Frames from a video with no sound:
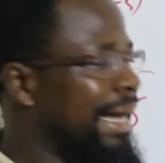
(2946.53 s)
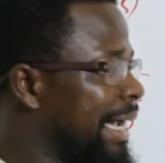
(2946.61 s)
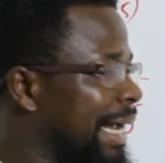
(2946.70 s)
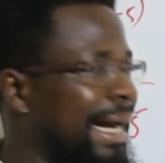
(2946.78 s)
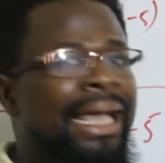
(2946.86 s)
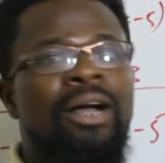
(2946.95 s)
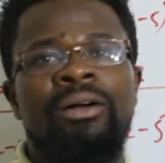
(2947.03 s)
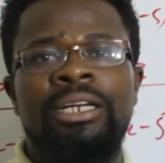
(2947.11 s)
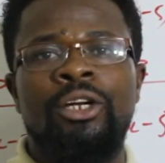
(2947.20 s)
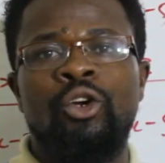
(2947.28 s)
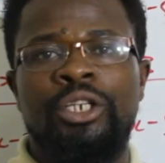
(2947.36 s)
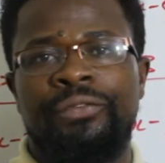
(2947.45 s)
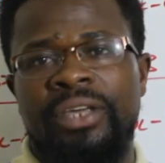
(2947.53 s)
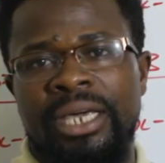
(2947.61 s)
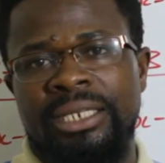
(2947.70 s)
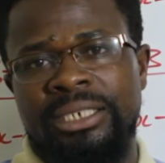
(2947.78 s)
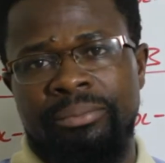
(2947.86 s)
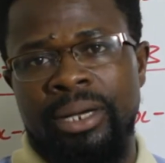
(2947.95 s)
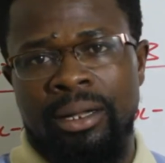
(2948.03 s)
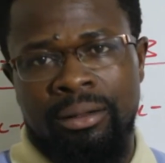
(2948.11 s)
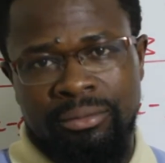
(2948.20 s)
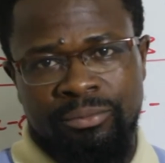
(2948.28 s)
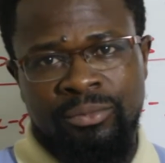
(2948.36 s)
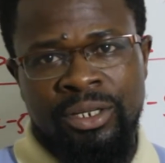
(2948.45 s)
click on the notification
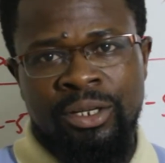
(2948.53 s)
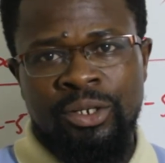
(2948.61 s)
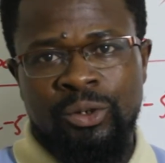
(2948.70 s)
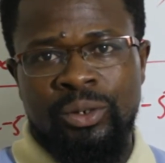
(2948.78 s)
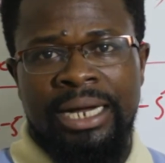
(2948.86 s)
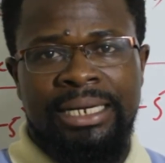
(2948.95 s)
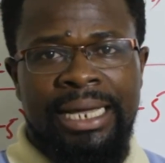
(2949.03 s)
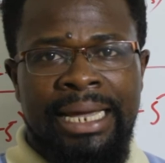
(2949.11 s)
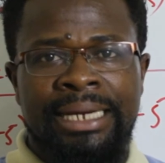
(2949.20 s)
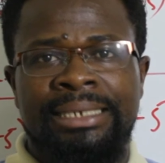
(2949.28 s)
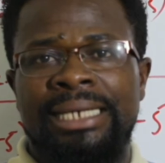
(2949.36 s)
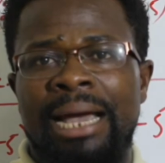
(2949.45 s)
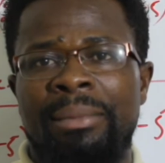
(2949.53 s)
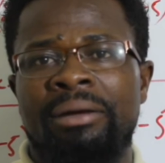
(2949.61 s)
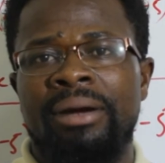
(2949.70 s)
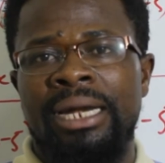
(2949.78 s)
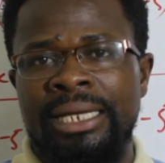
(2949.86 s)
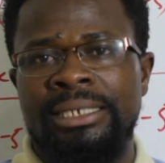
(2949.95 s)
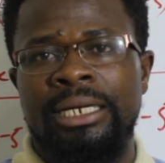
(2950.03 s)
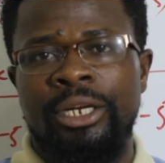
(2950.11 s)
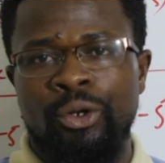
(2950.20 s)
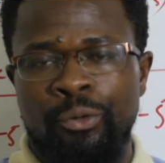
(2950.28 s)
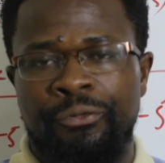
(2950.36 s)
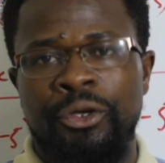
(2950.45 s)
bell so that anytime I release any
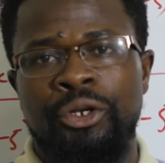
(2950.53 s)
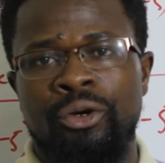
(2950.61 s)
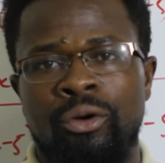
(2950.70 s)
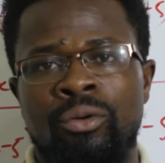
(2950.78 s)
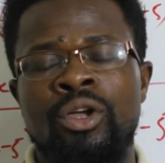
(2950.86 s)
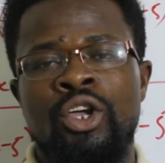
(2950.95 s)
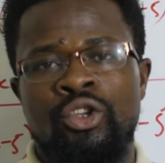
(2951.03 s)
new video,